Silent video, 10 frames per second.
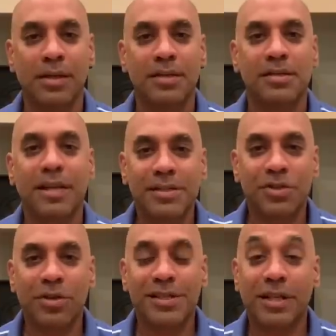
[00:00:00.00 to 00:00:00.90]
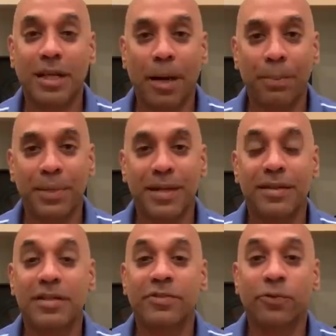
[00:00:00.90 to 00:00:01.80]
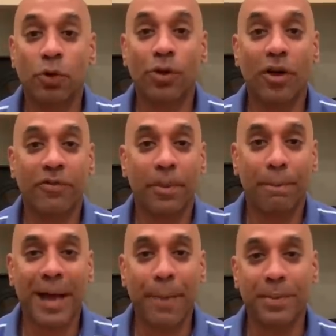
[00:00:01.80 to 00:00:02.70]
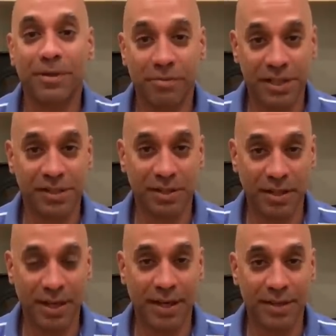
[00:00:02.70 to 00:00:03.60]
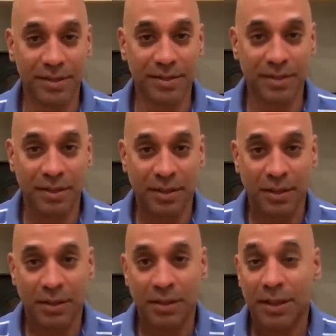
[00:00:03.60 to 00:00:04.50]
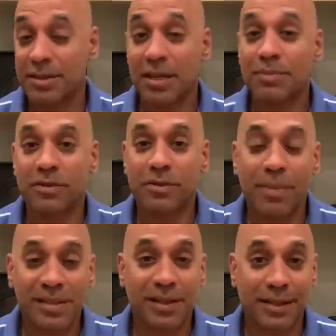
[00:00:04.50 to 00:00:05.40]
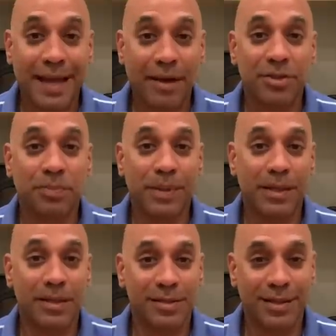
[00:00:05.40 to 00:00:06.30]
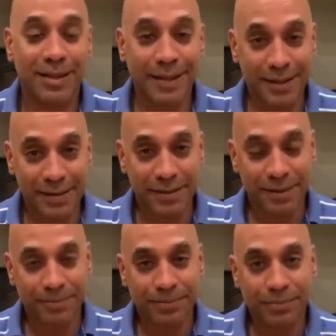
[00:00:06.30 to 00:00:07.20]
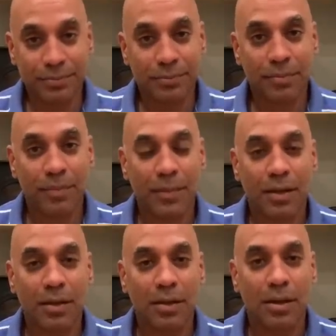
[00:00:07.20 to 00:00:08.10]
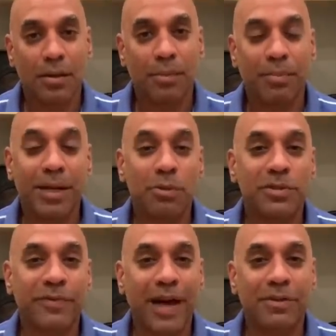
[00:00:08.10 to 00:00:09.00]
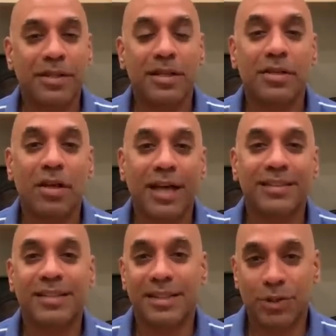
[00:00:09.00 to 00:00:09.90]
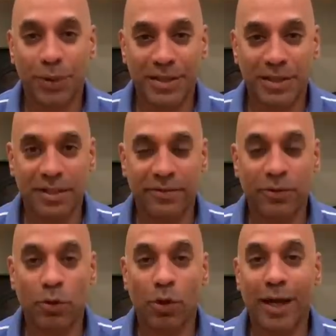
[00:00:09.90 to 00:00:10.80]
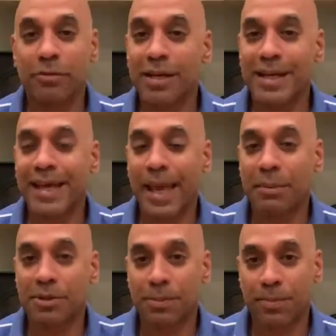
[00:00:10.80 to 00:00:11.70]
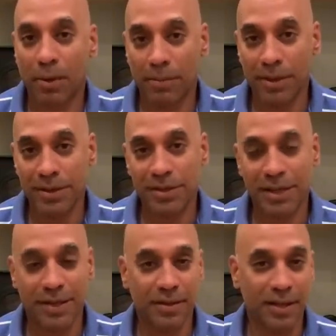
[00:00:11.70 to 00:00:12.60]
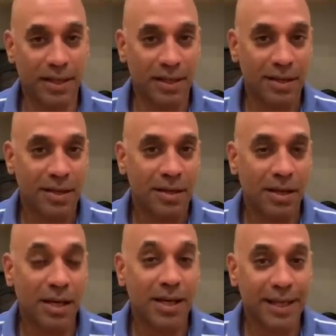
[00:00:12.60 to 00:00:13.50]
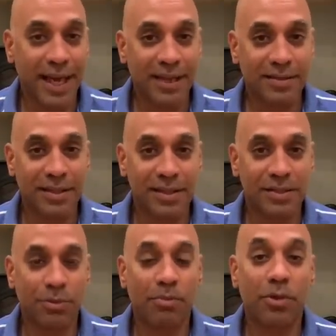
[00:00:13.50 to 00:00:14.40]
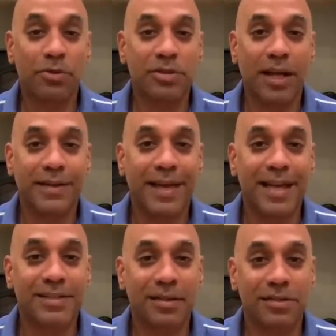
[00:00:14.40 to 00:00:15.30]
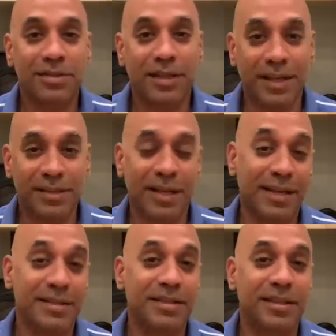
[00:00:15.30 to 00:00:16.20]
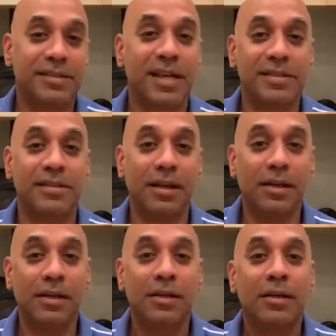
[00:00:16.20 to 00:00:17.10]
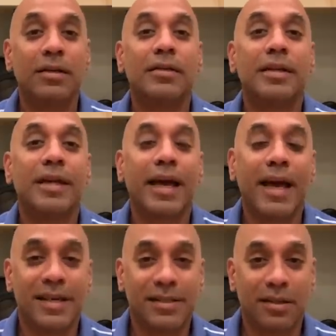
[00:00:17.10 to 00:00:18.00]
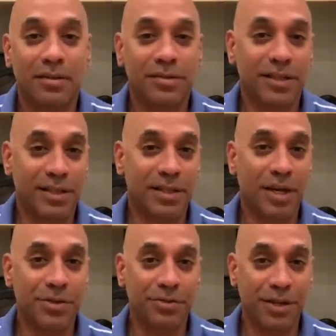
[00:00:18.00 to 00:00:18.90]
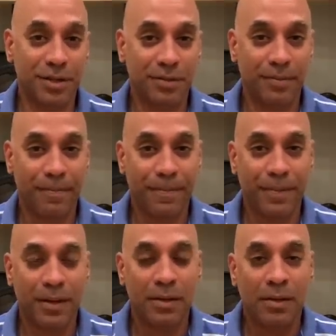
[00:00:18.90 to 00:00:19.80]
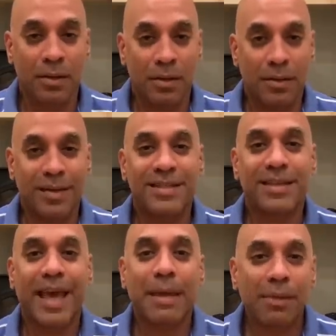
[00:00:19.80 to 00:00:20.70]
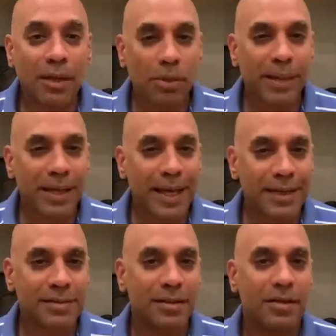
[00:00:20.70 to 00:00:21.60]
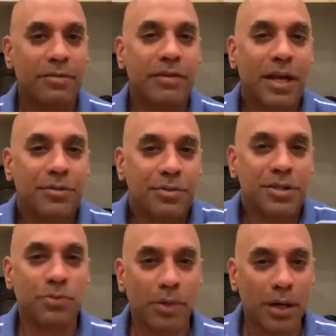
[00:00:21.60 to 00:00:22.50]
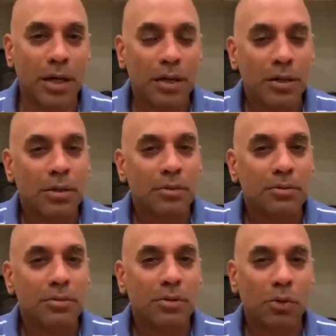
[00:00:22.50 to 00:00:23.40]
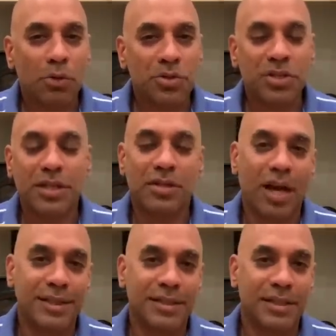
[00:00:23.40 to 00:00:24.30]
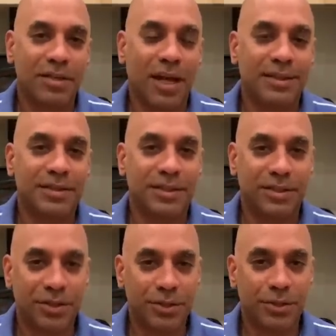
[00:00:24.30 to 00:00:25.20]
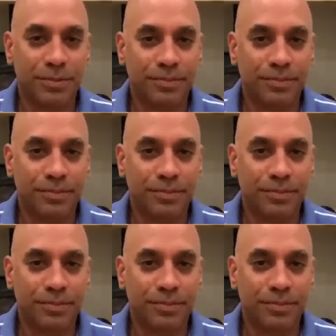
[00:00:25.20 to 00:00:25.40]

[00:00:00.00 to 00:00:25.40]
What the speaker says: Celestion is a company that has fallen off the map in recent years, in terms of domestic loudspeakers at least. But it was founded in 1924 and really came into prominence in the early 80s with models like the SL6 and its successor, the SL600. This came a little bit later. The 300s were launched in 1992.